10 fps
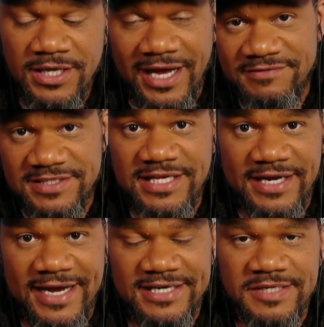I've seen
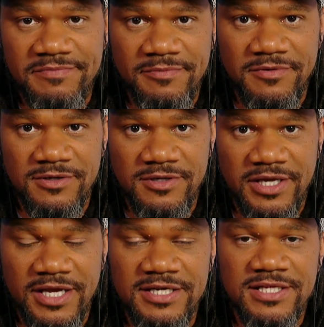it actually, people
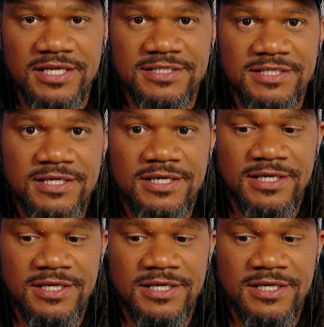looking into this.